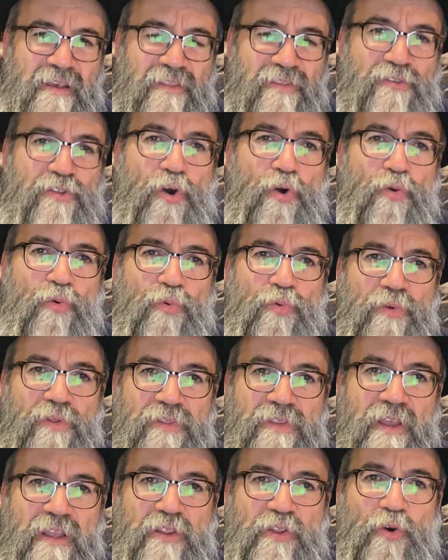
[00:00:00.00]
dough
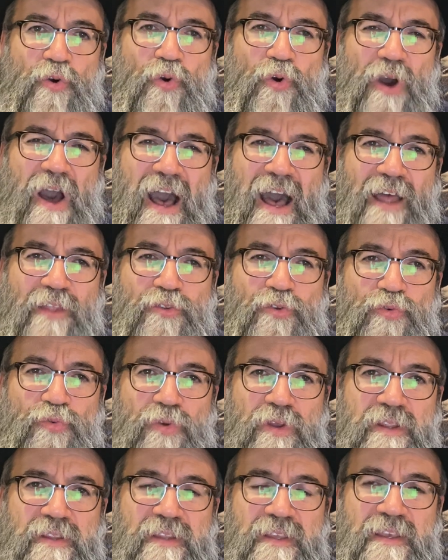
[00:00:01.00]
that had
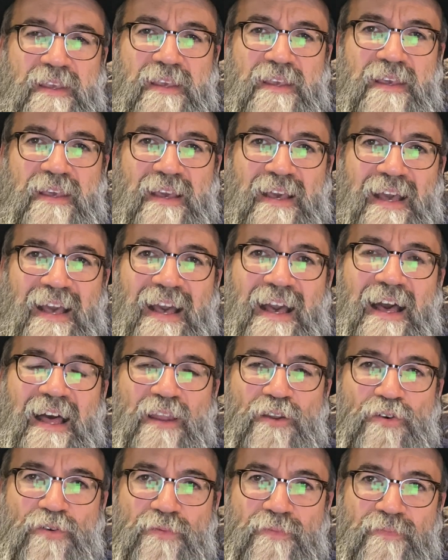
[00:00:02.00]
already
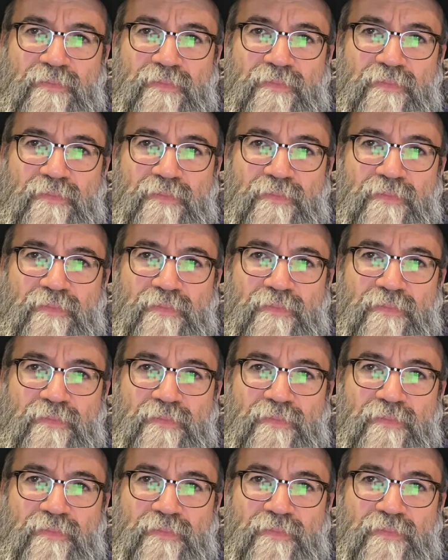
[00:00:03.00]
challah,